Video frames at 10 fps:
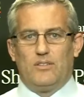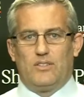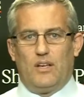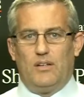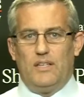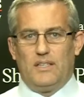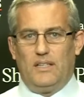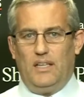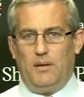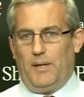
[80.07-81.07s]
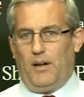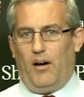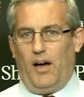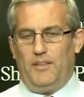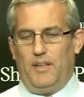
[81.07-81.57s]
so it is a little bit
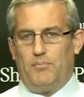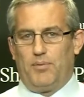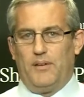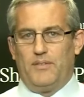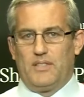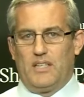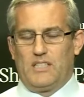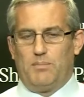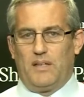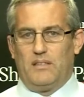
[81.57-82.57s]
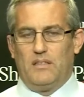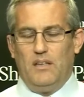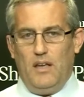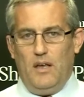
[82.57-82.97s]
higher than previously expected.